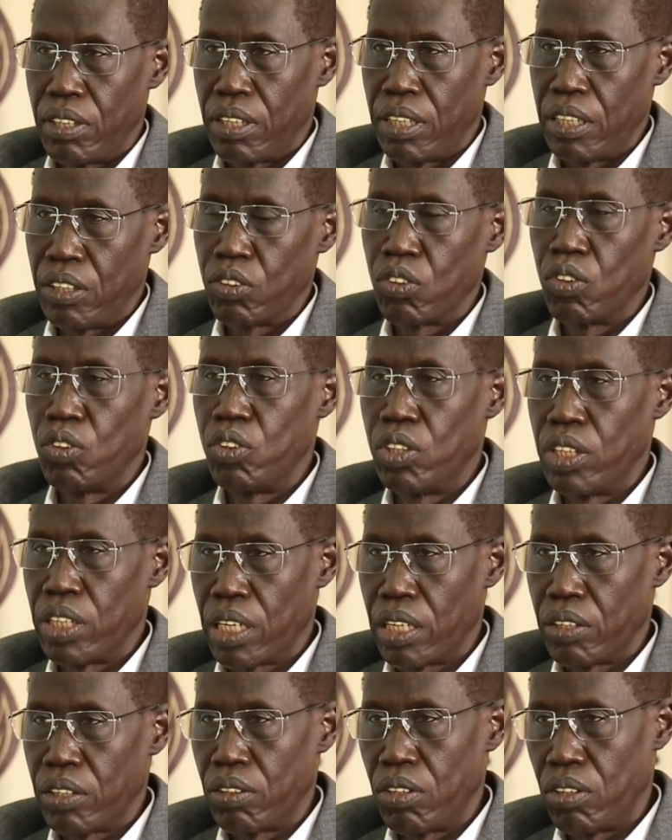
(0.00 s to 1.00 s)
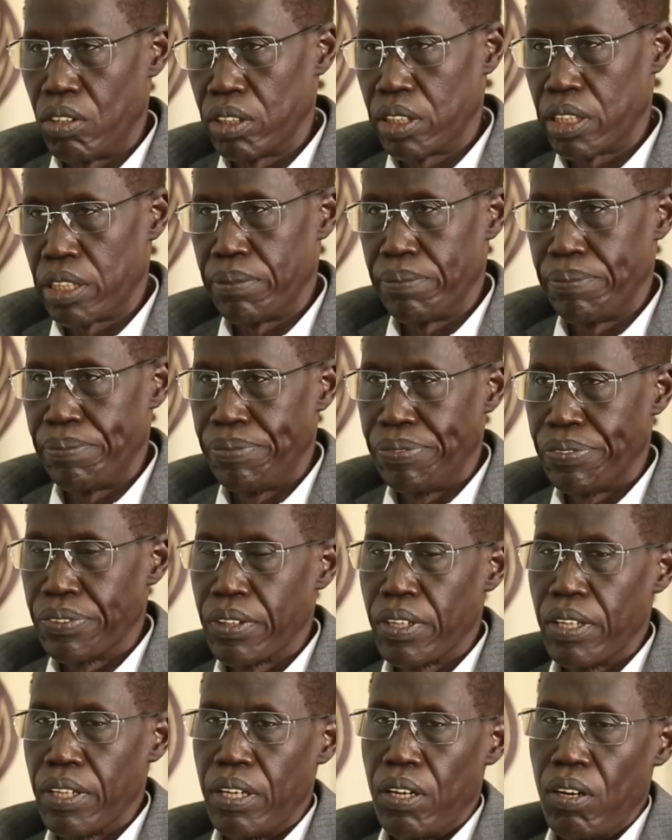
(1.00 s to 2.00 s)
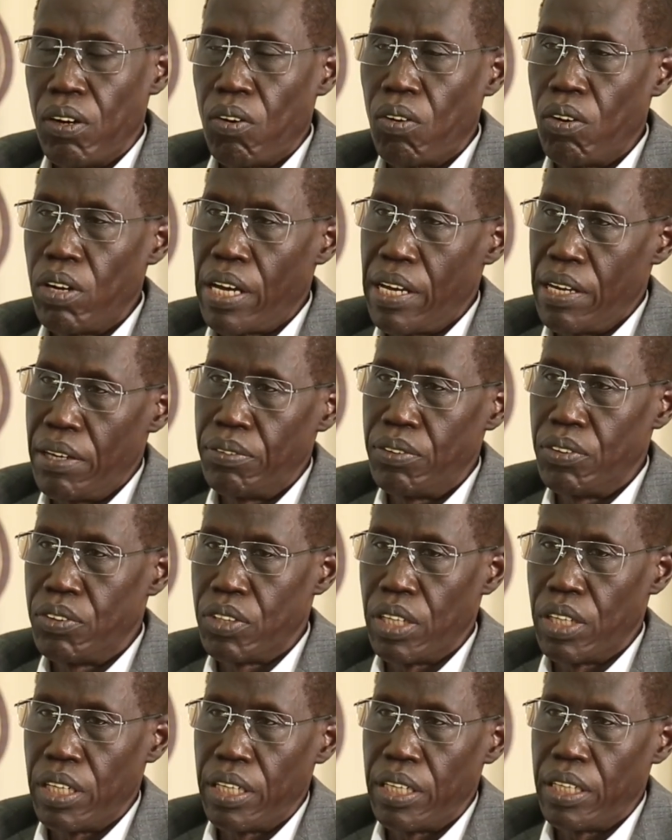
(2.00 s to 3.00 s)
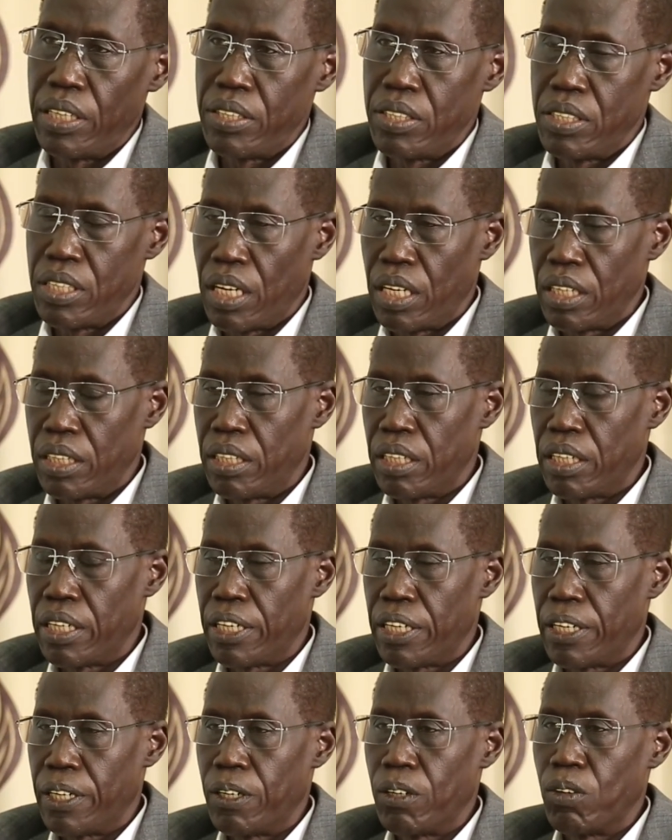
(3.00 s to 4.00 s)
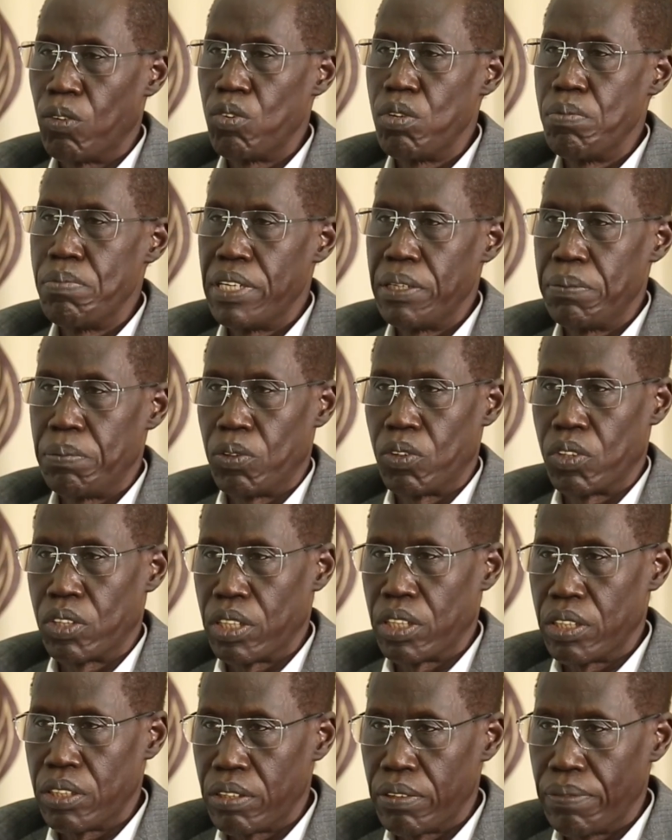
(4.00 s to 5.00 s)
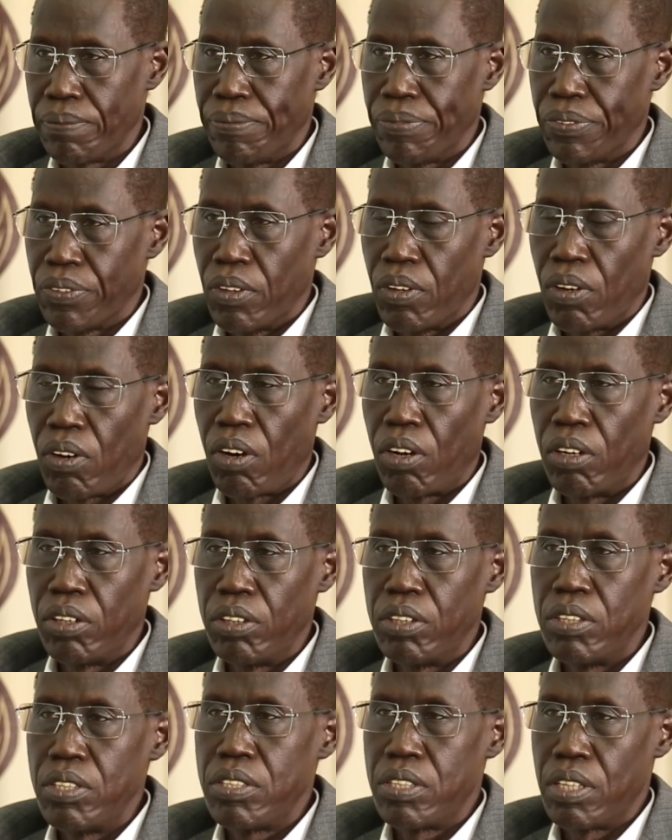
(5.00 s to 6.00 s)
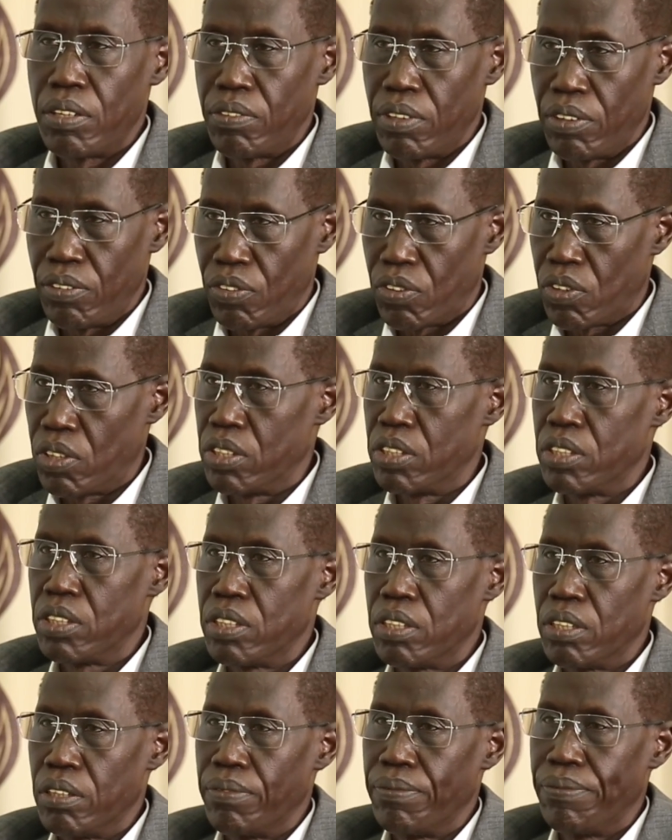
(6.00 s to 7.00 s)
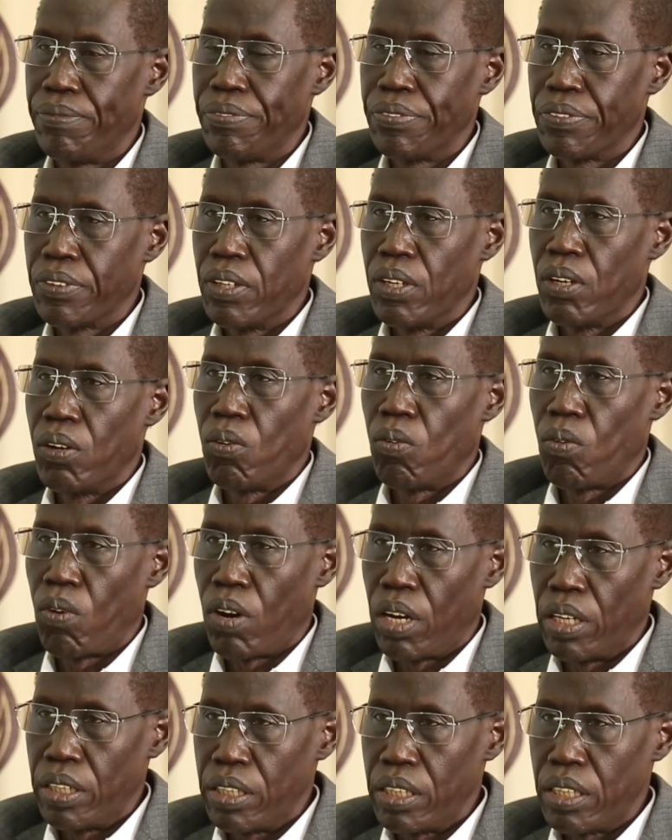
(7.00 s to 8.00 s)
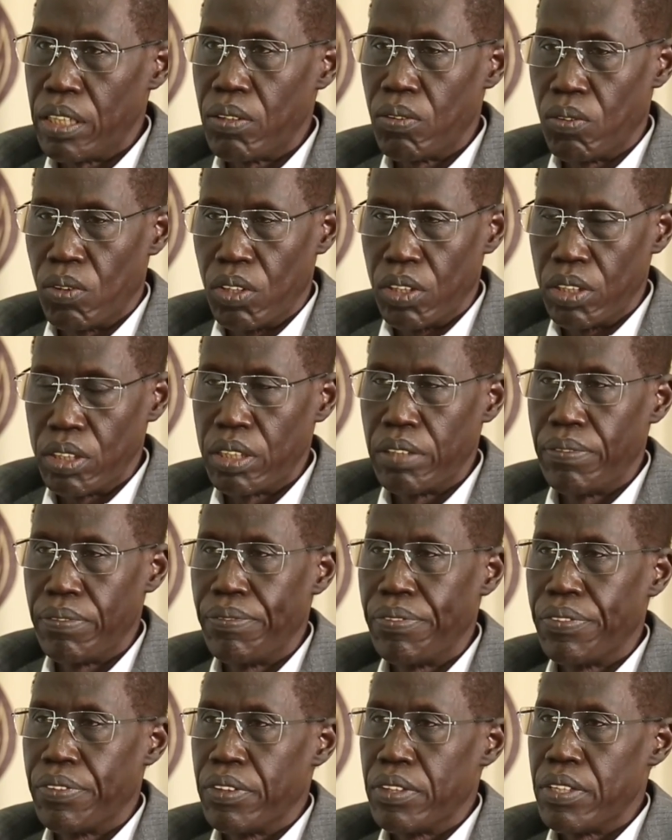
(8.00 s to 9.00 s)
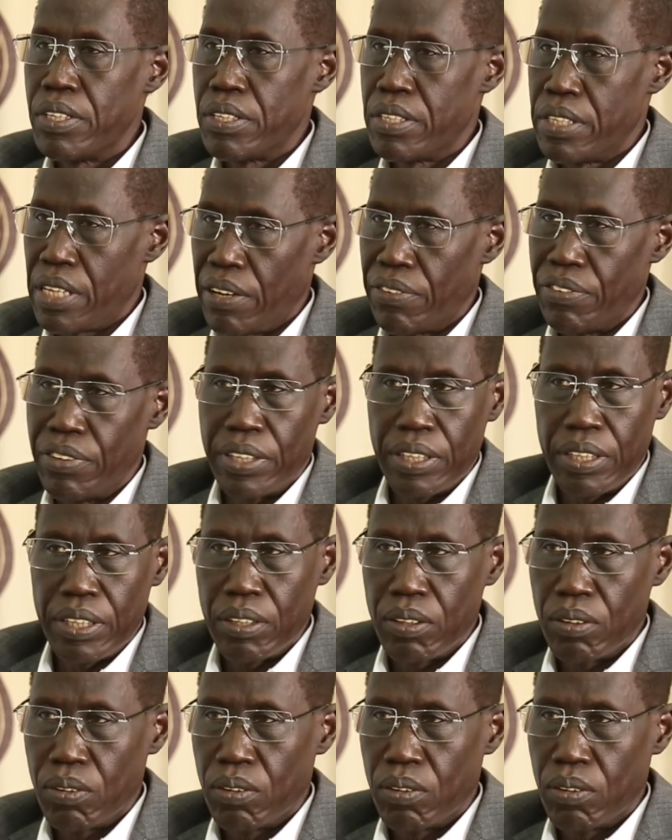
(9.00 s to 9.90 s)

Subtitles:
is going to take us a long time. All I have to say is that we made progress on several fronts. One was the staffing